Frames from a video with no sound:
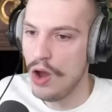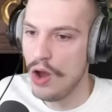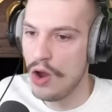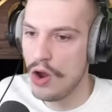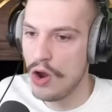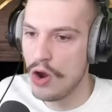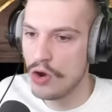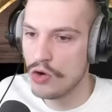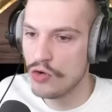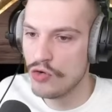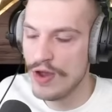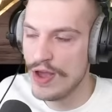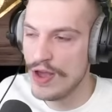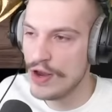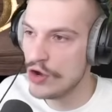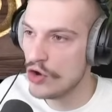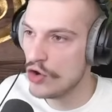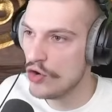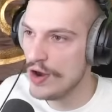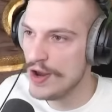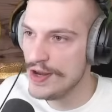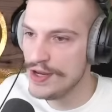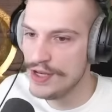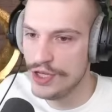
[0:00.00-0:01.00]

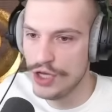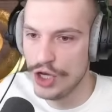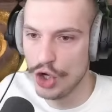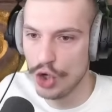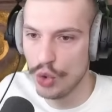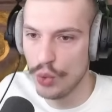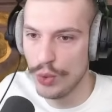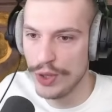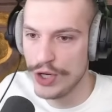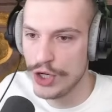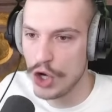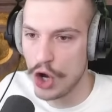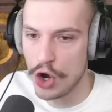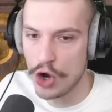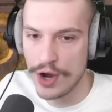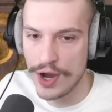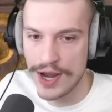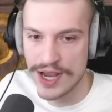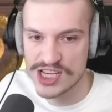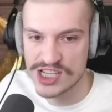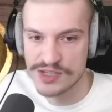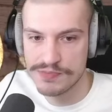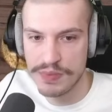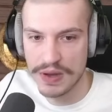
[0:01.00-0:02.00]
Alright, here we are
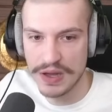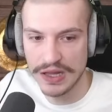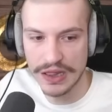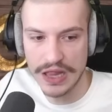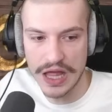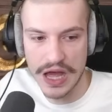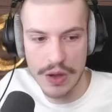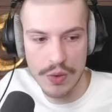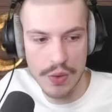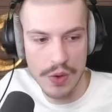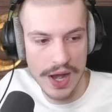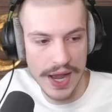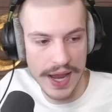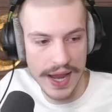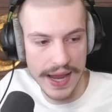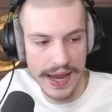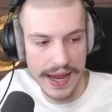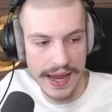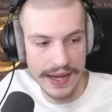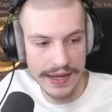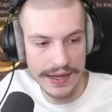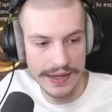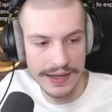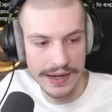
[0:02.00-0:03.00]
as Palau,
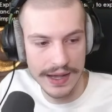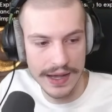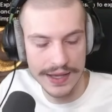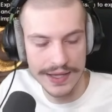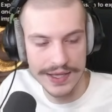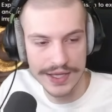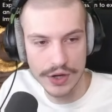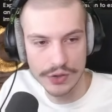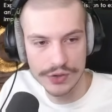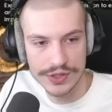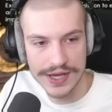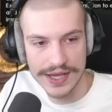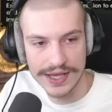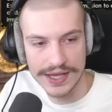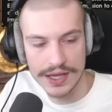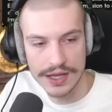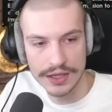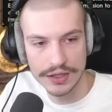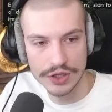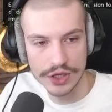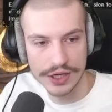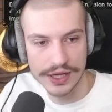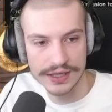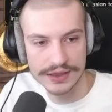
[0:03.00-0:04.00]
and you know, taking
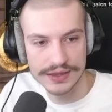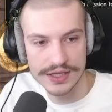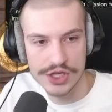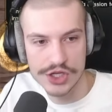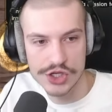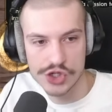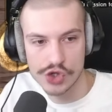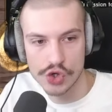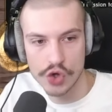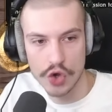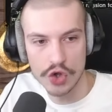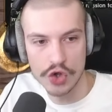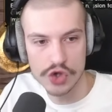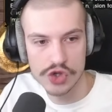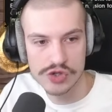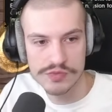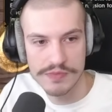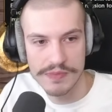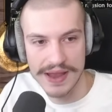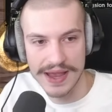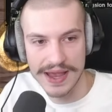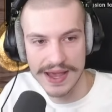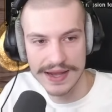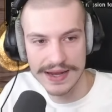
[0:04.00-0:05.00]
a look at these goals,
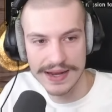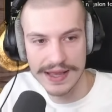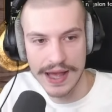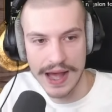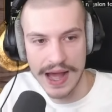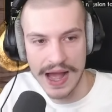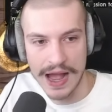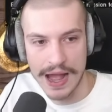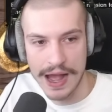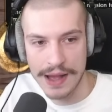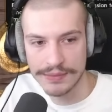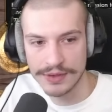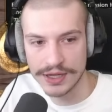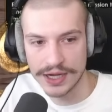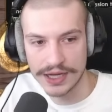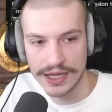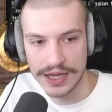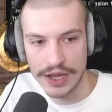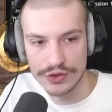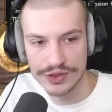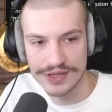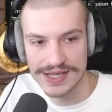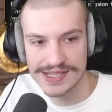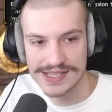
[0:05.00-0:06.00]
man, I'm gonna
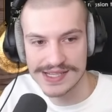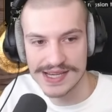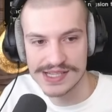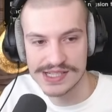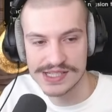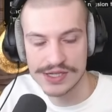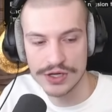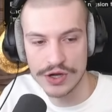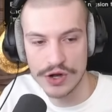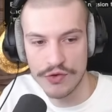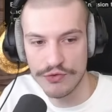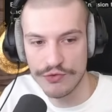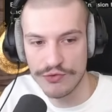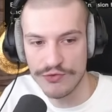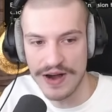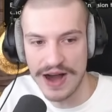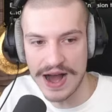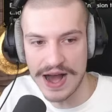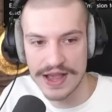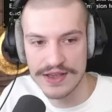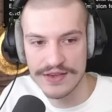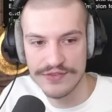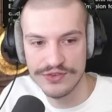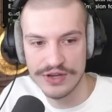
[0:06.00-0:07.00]
count this as, you know,
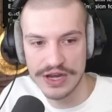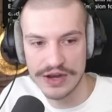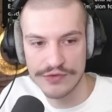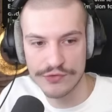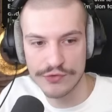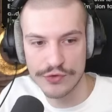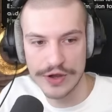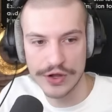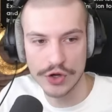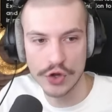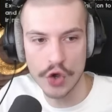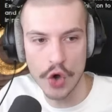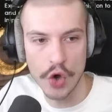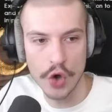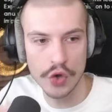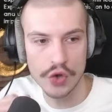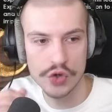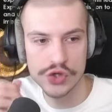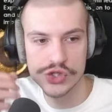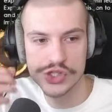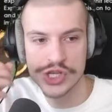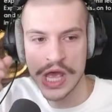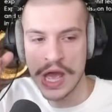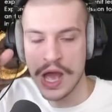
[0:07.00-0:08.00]
5 different
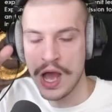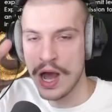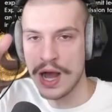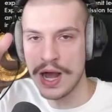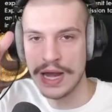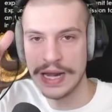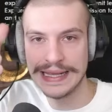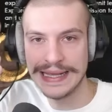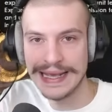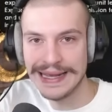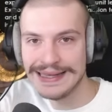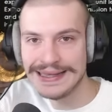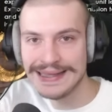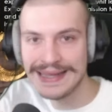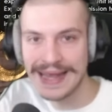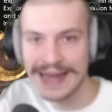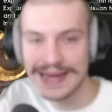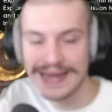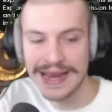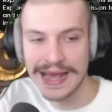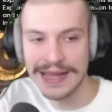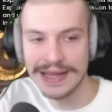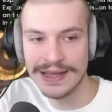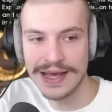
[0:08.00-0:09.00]
goals. Get
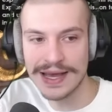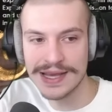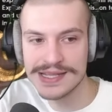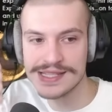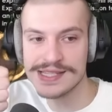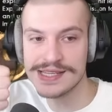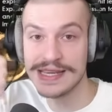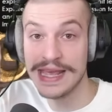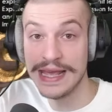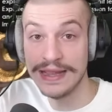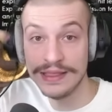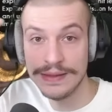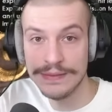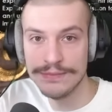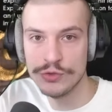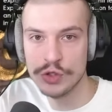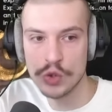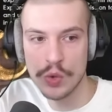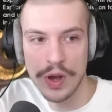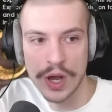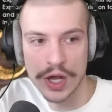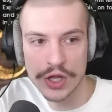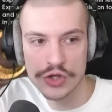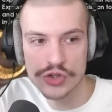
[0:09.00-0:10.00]
10 allies, get them
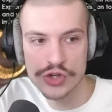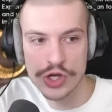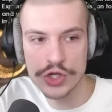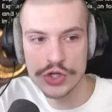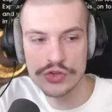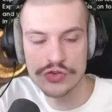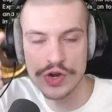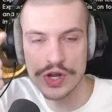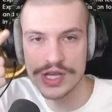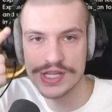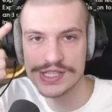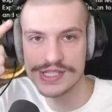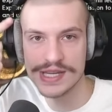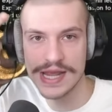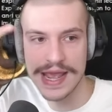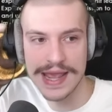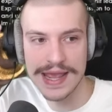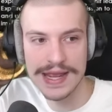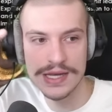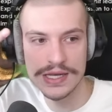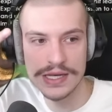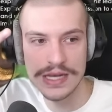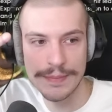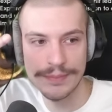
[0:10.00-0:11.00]
to 100 trust,
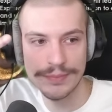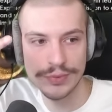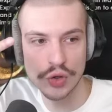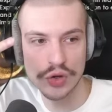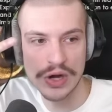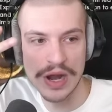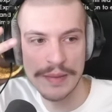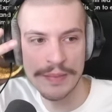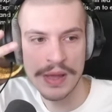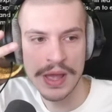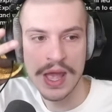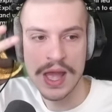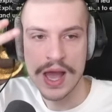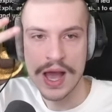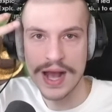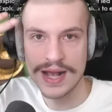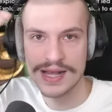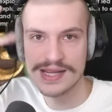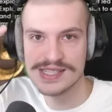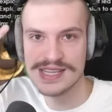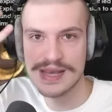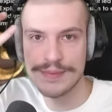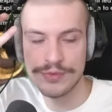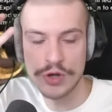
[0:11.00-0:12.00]
8 Diplorep,
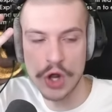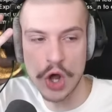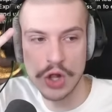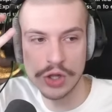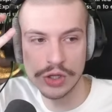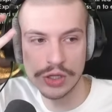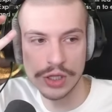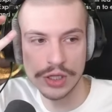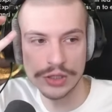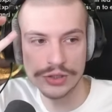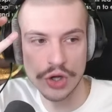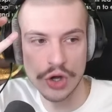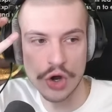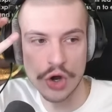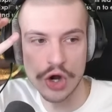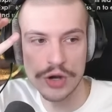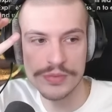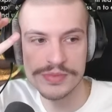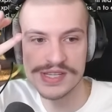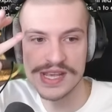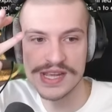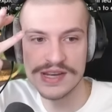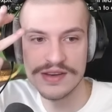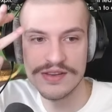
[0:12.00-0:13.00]
accept all call to
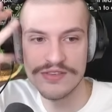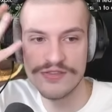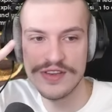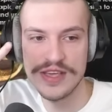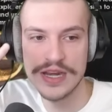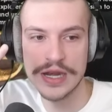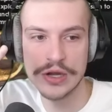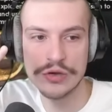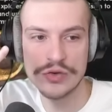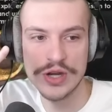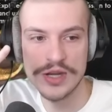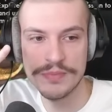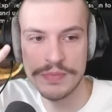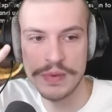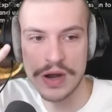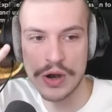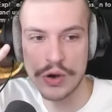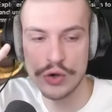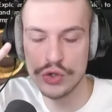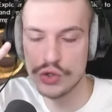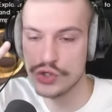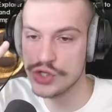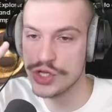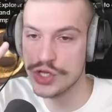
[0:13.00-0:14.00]
arms, and defeat a great
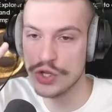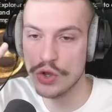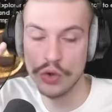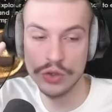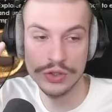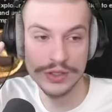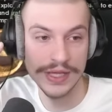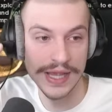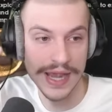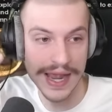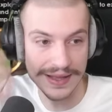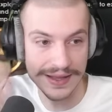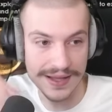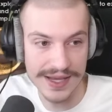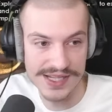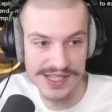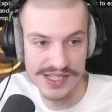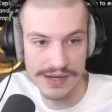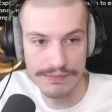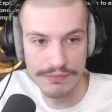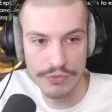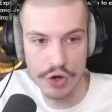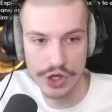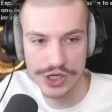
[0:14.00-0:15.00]
power using only allies
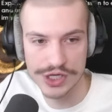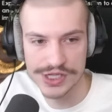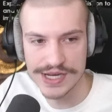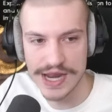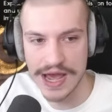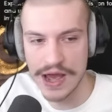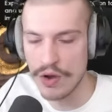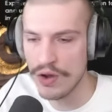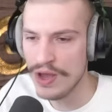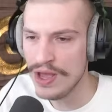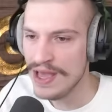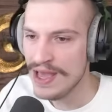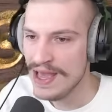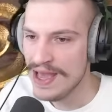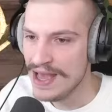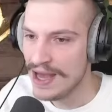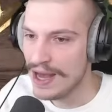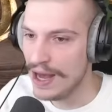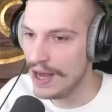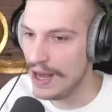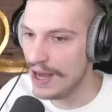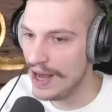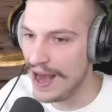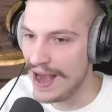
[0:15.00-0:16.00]
and mercs. Now,
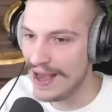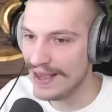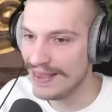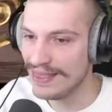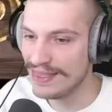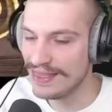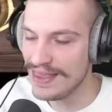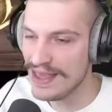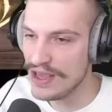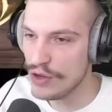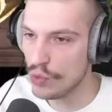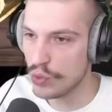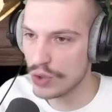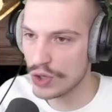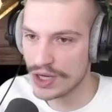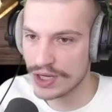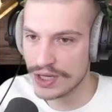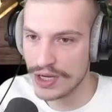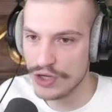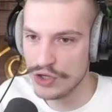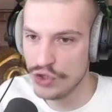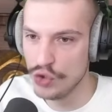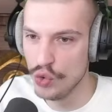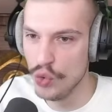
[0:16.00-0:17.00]
I think we're
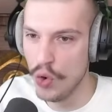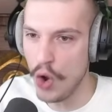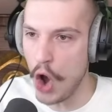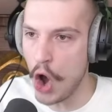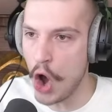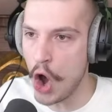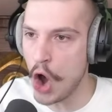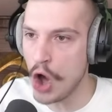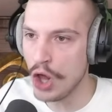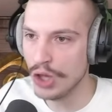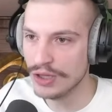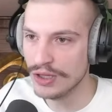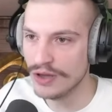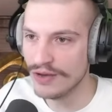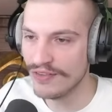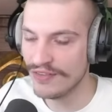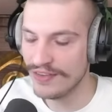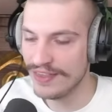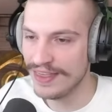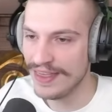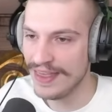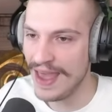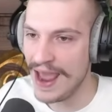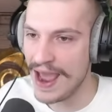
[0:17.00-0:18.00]
gonna do all
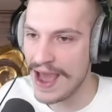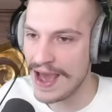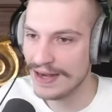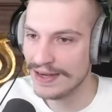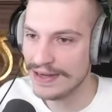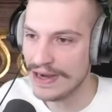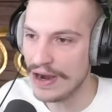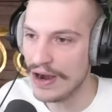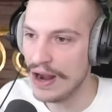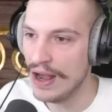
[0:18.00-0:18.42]
of that